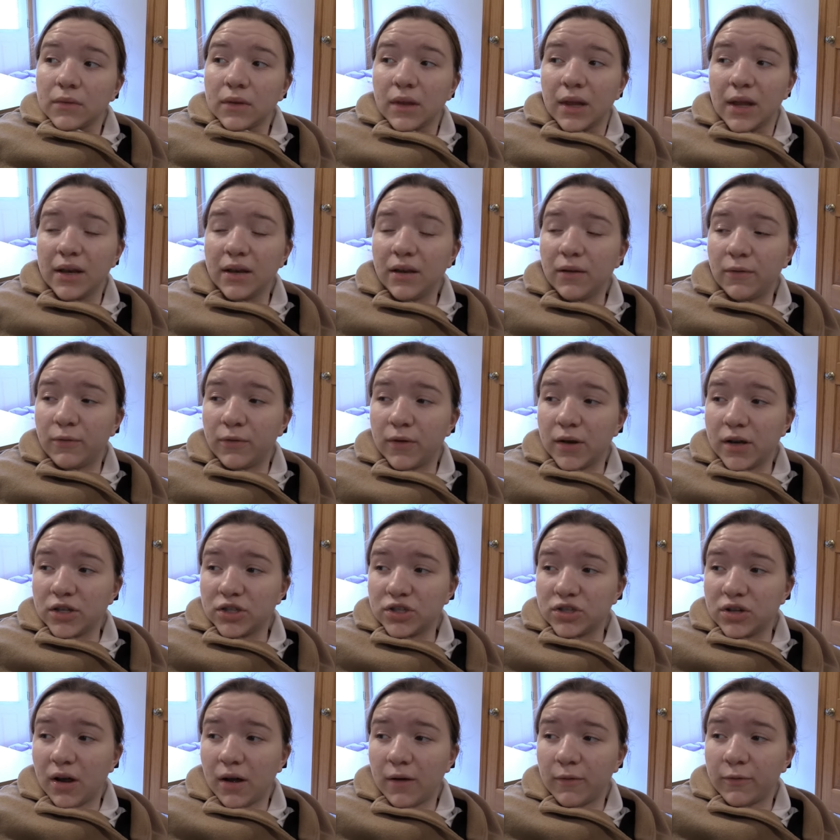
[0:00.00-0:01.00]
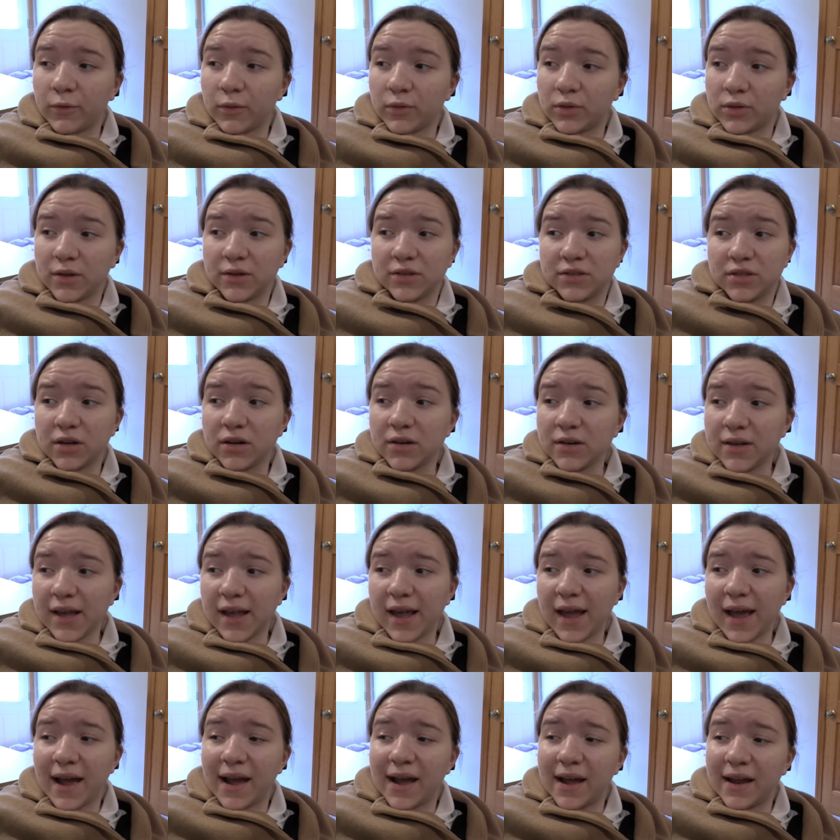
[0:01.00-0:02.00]
Then you finished off with the turkey
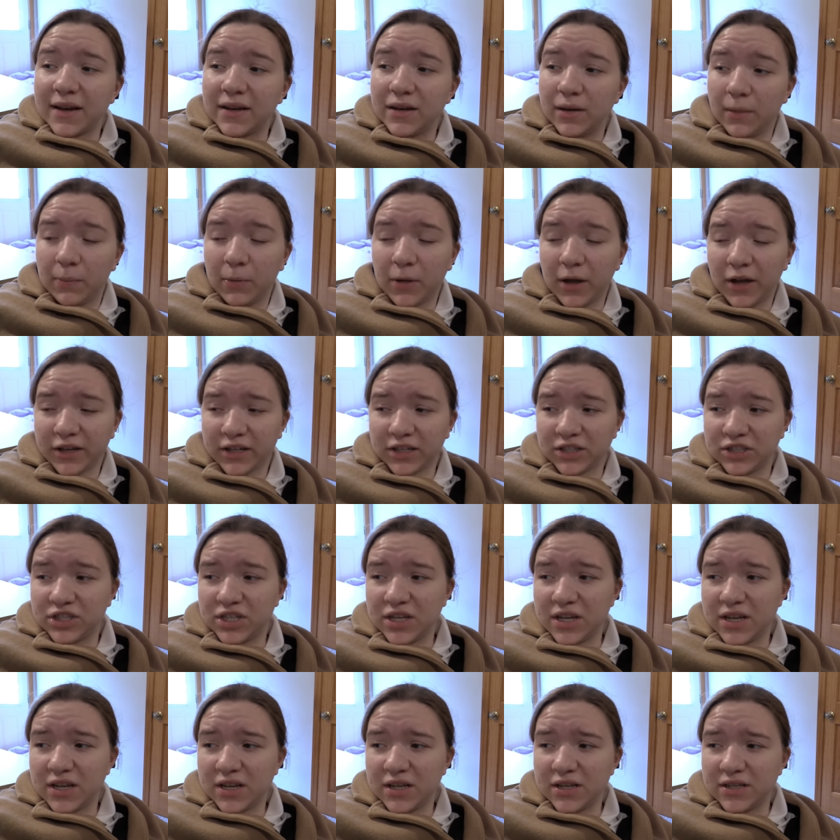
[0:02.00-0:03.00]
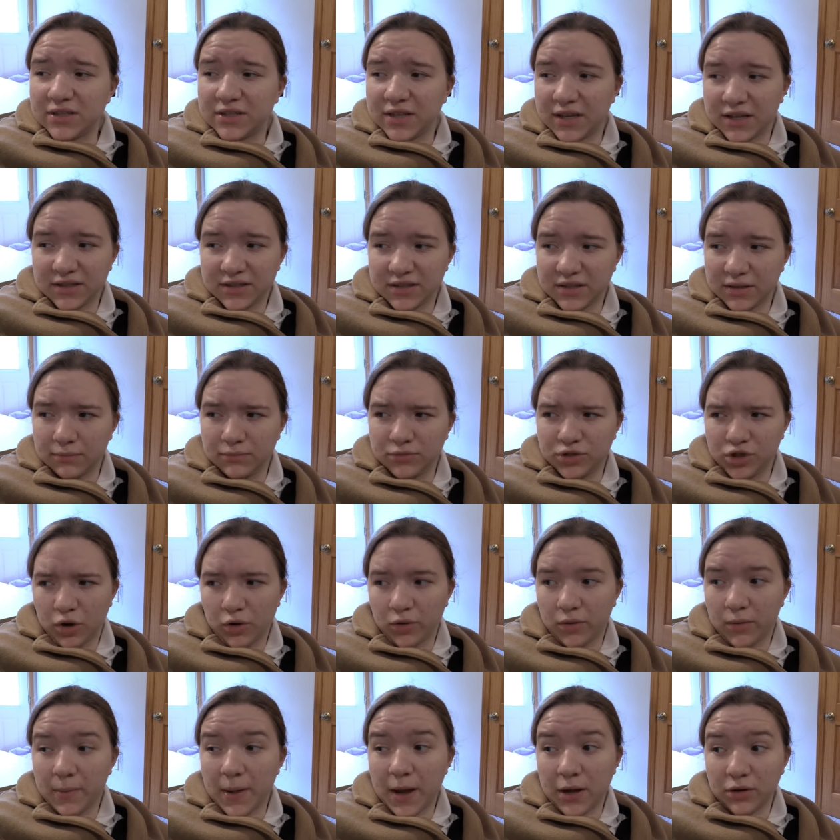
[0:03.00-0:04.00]
hat and a block of cheese and some
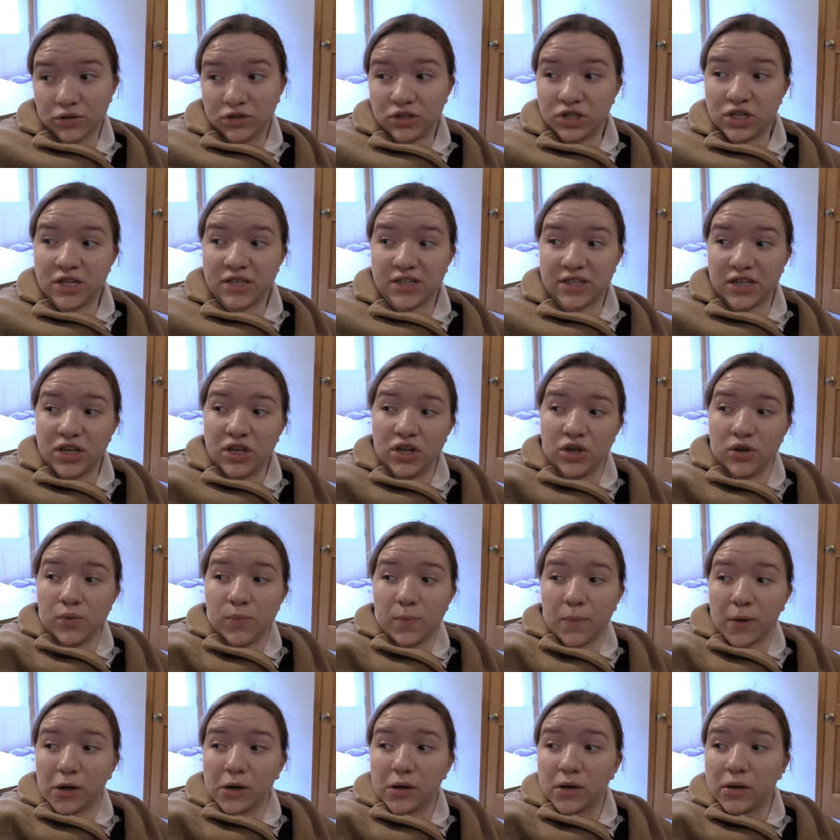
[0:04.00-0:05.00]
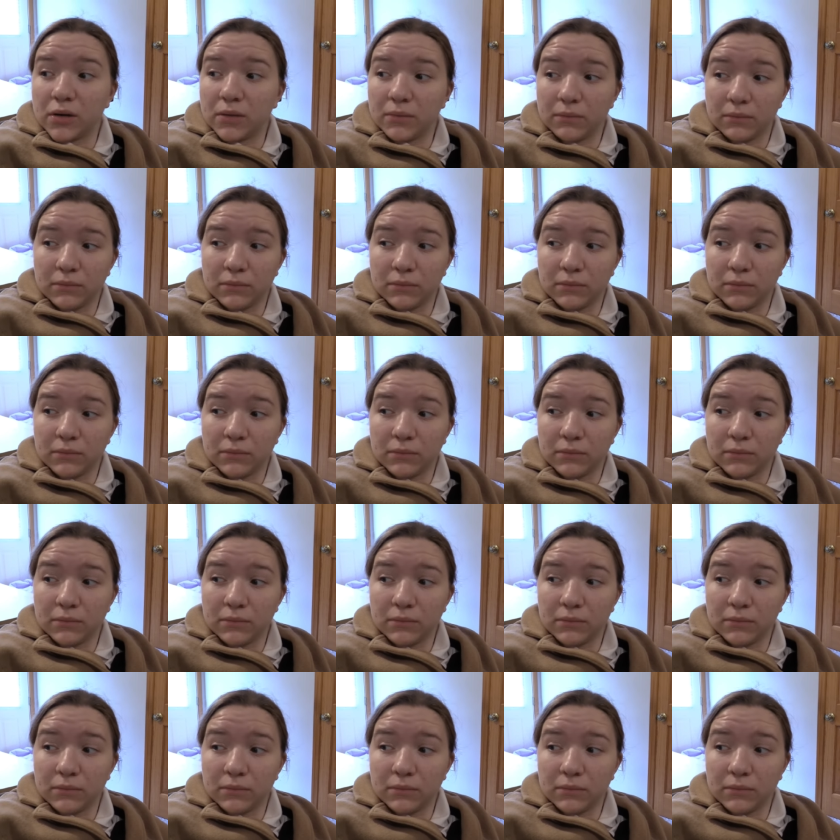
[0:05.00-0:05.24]
joke about cheesy humor.